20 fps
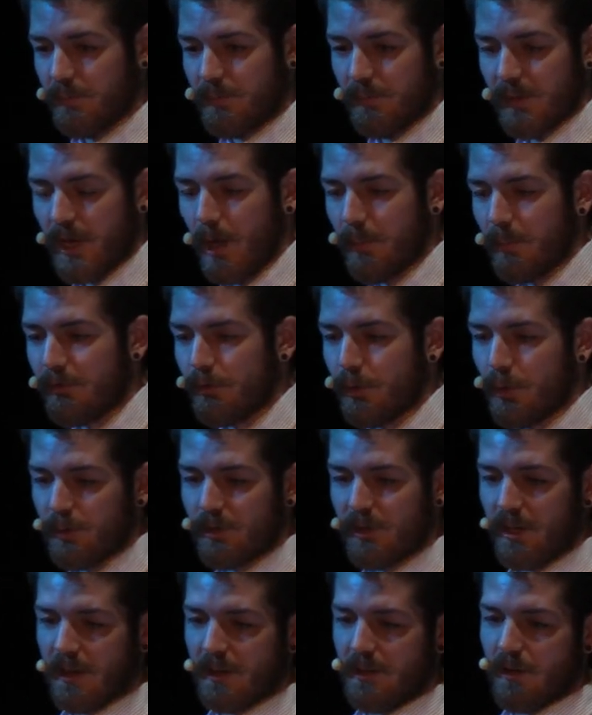become a
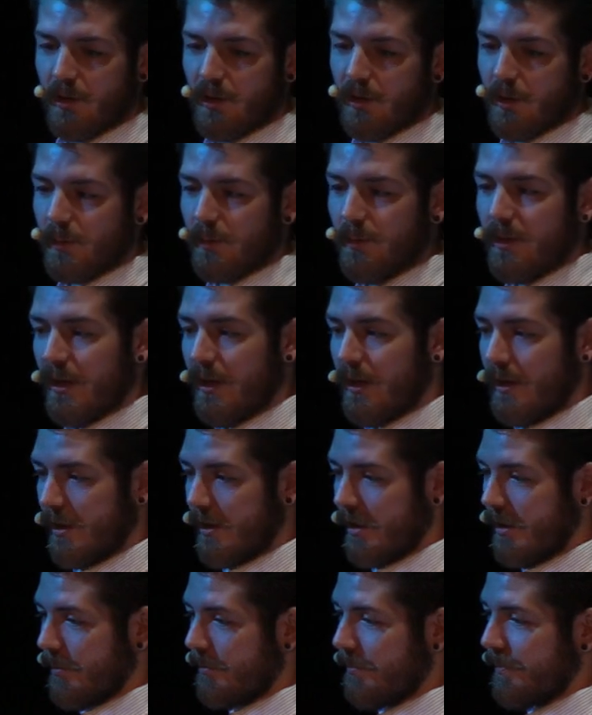rootkit or
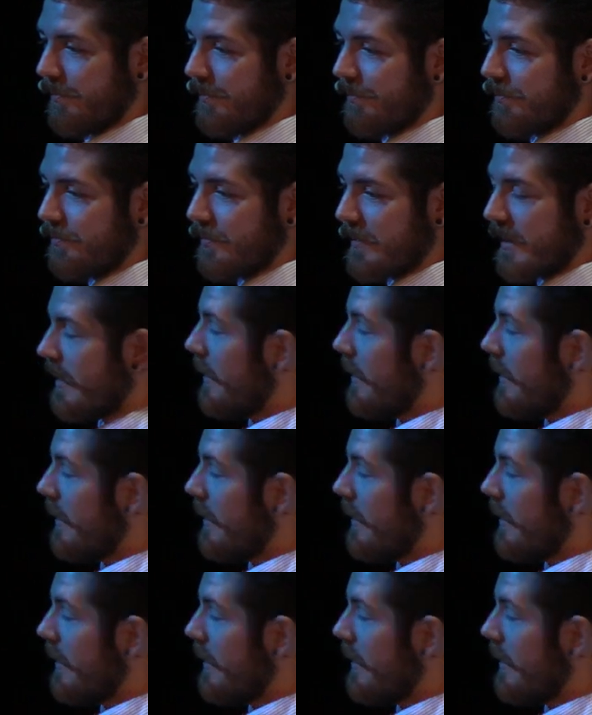um,